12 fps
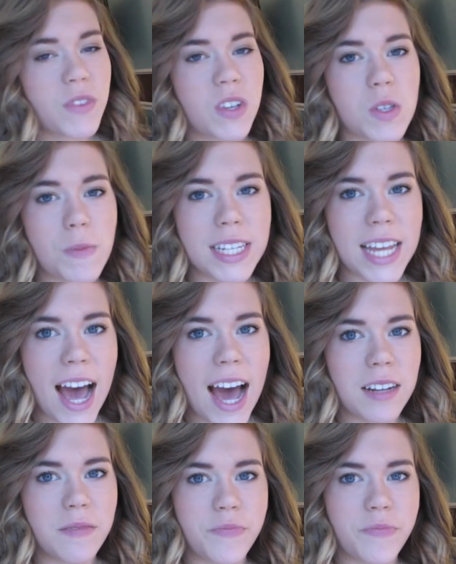So my
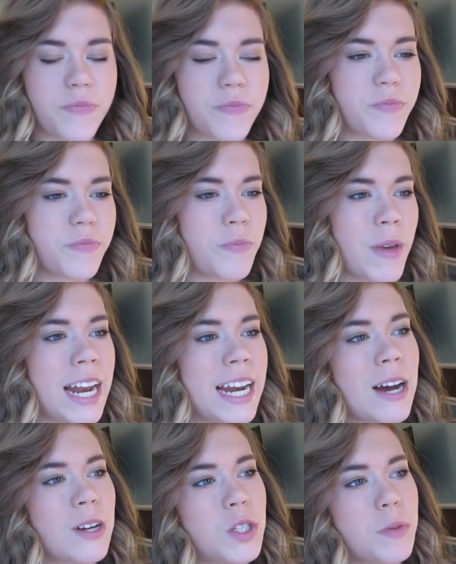dad made
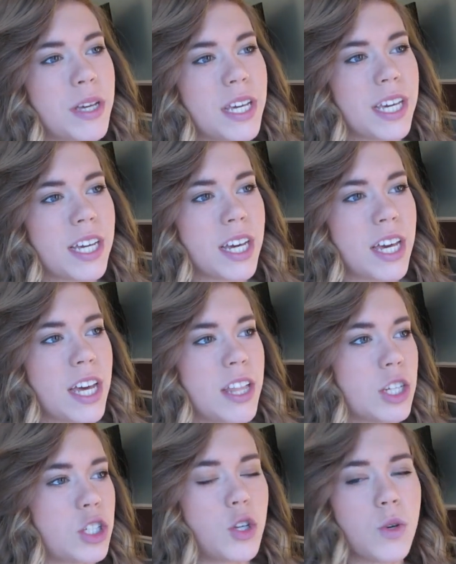it out to be
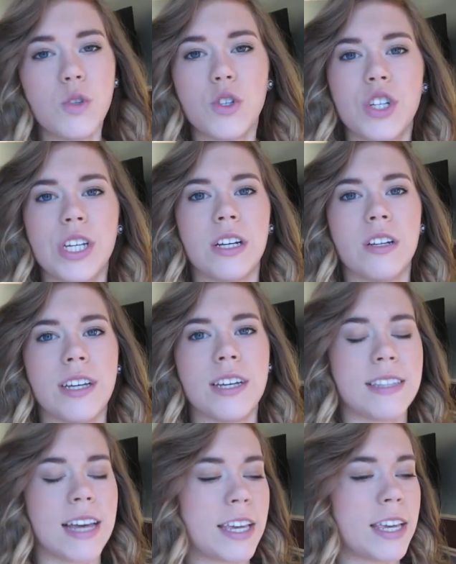this huge deal.
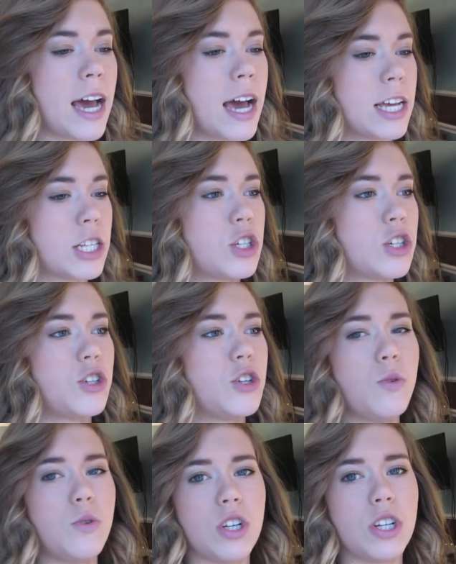He's like, yeah, it's
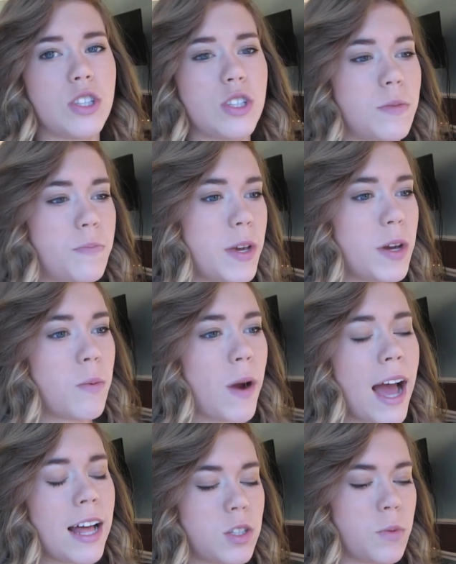huge, it's this big
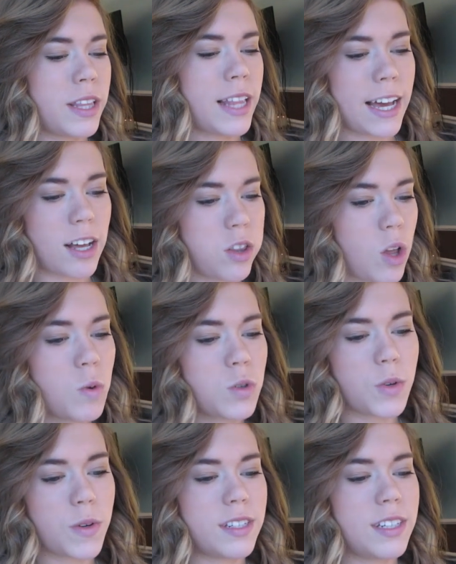rat. So we like
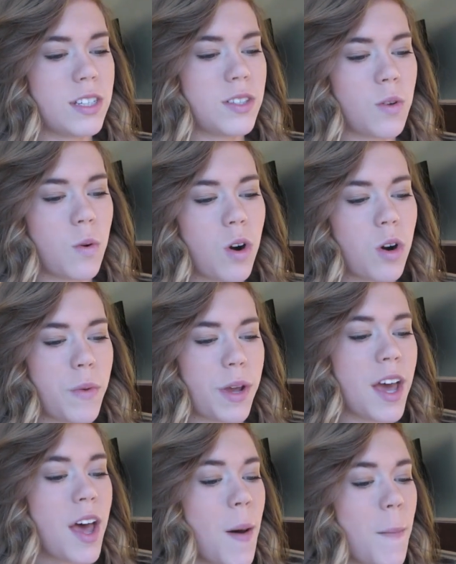closed Christy's door and
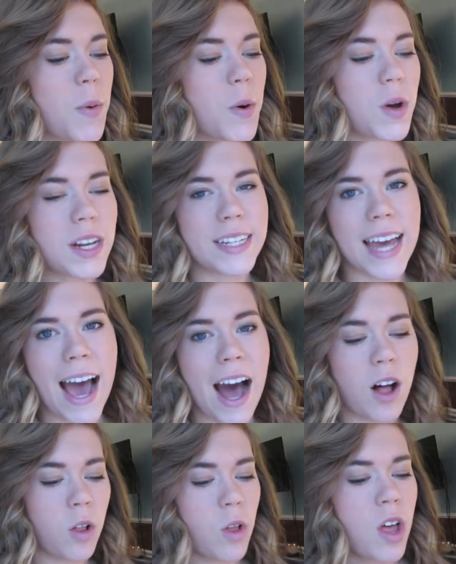we put a
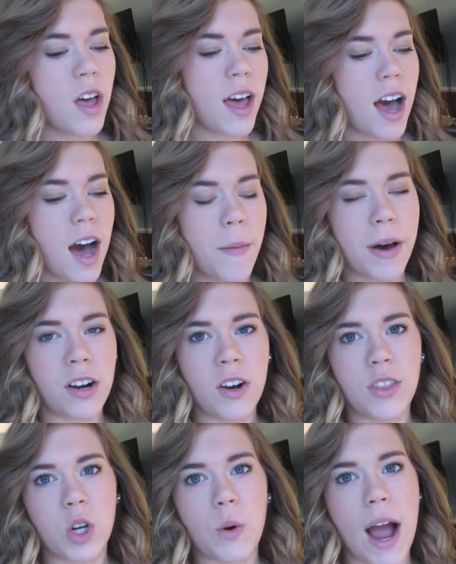towel
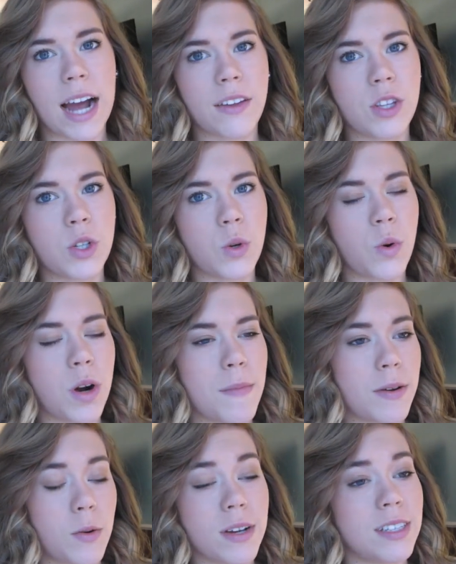underneath the crack of the door.
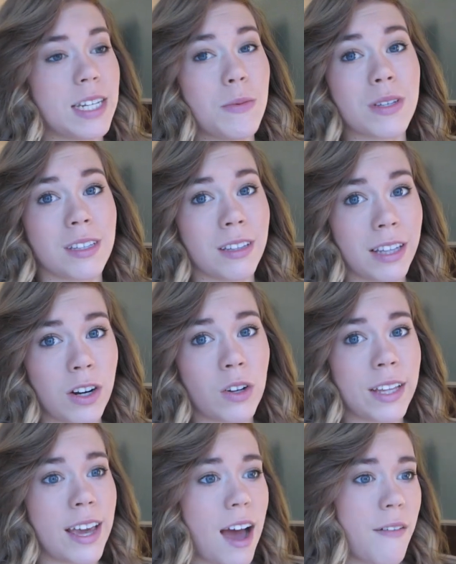Christy was
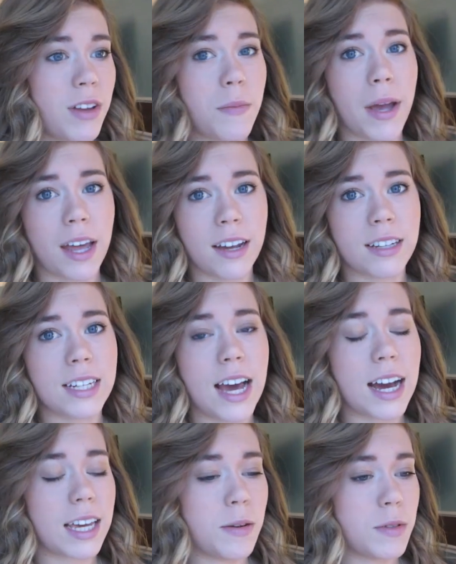literally having a panic
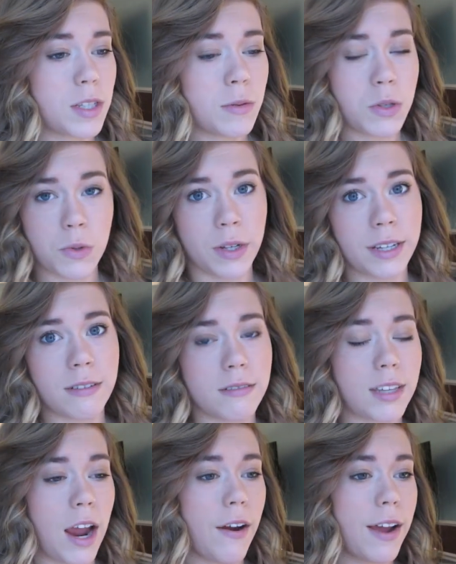attack. It was really
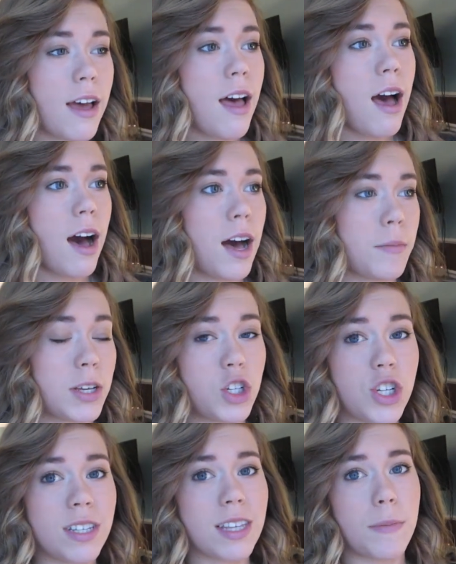scary because
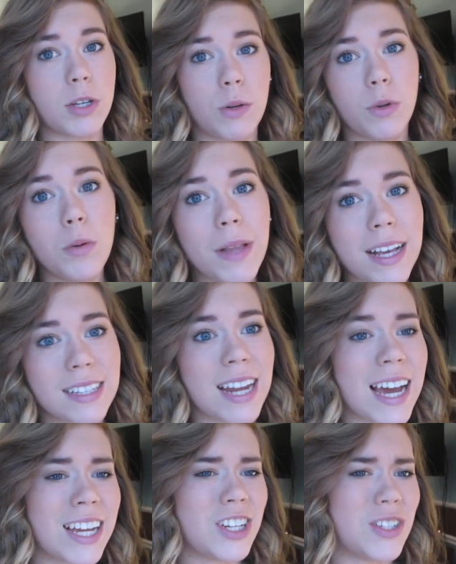she slept in her room last
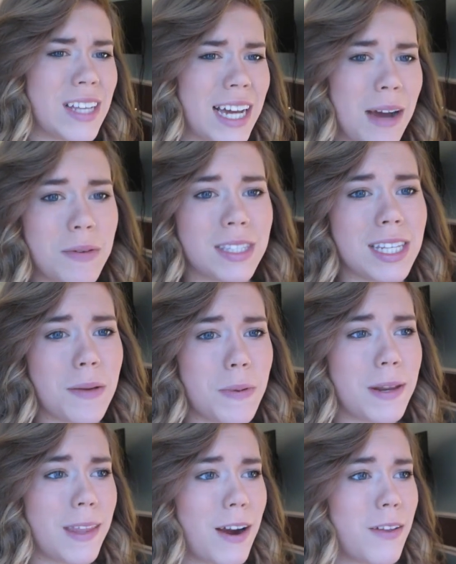night and she's like, I was
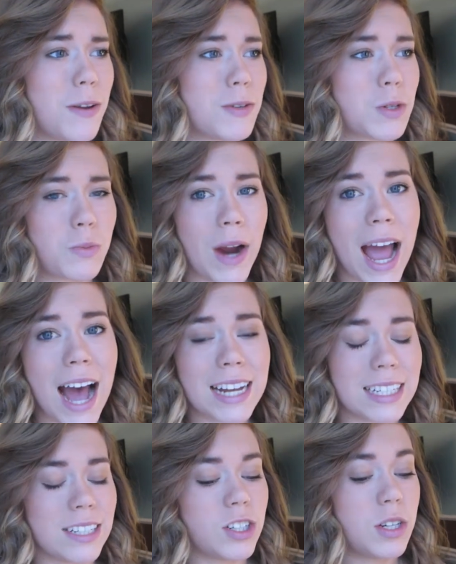sleeping in there and there was a
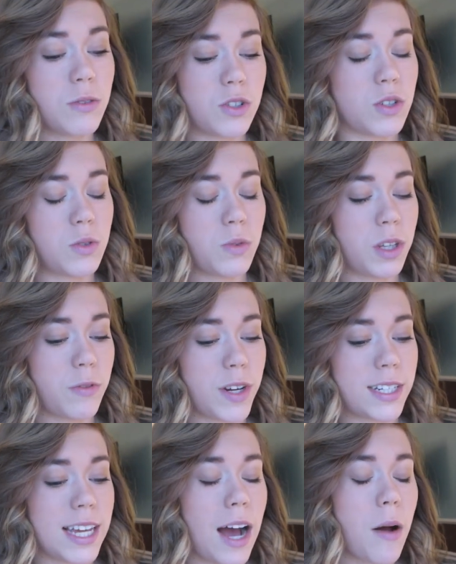rat, and she was just really
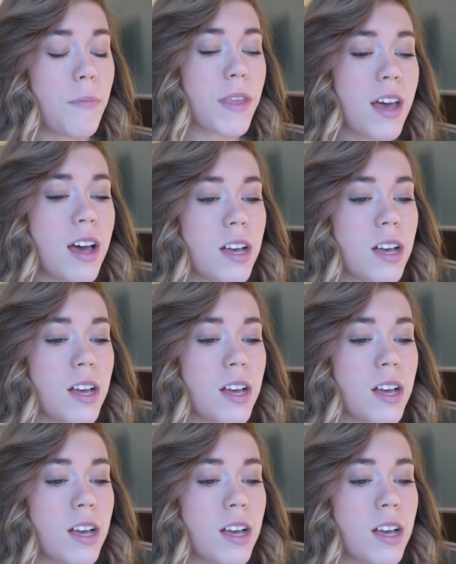freaked out.